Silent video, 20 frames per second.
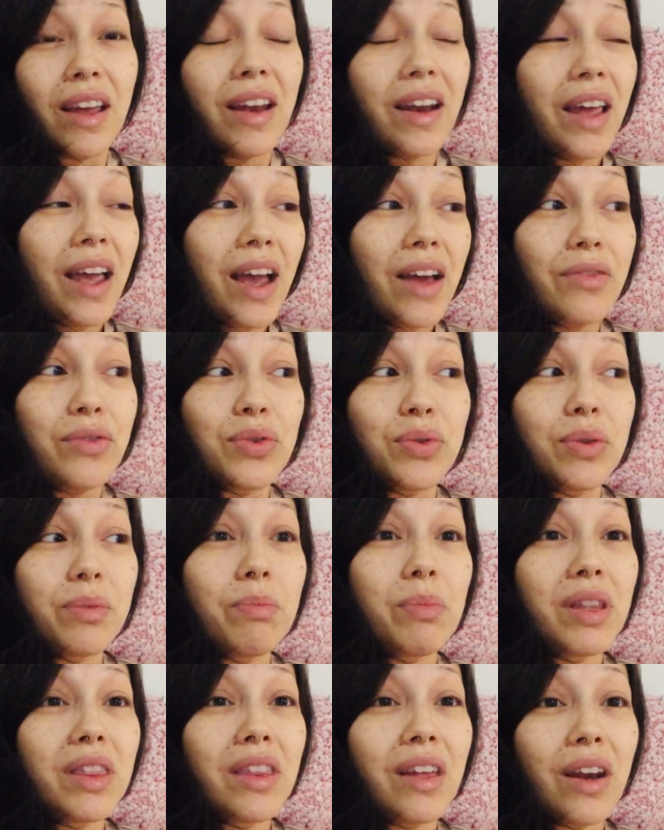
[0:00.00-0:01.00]
and I have to
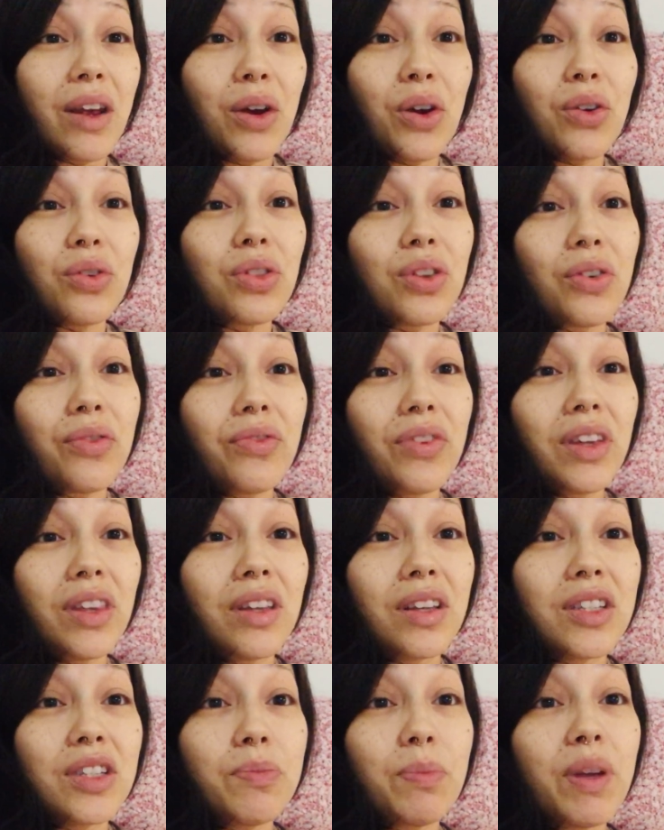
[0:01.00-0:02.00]
admit that I hurt their
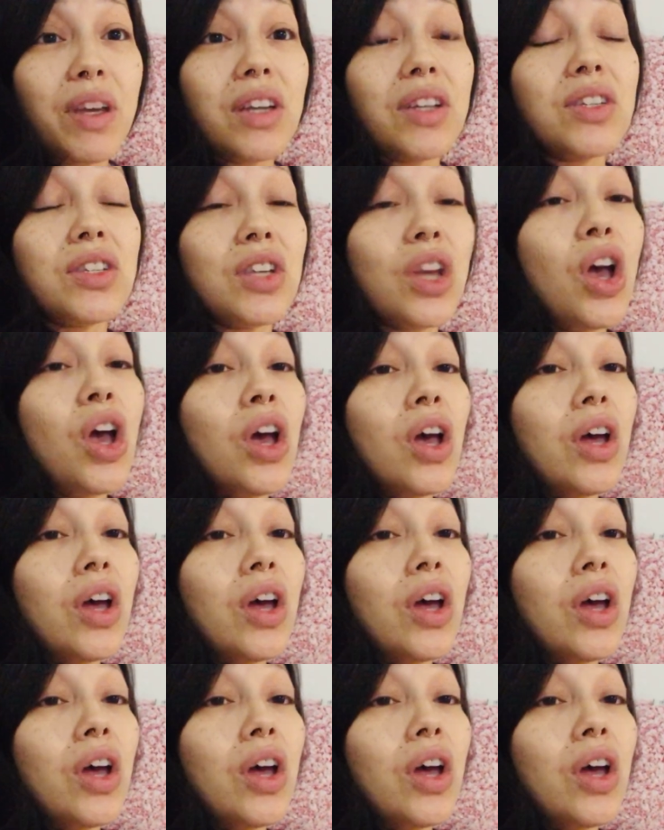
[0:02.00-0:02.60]
feelings, because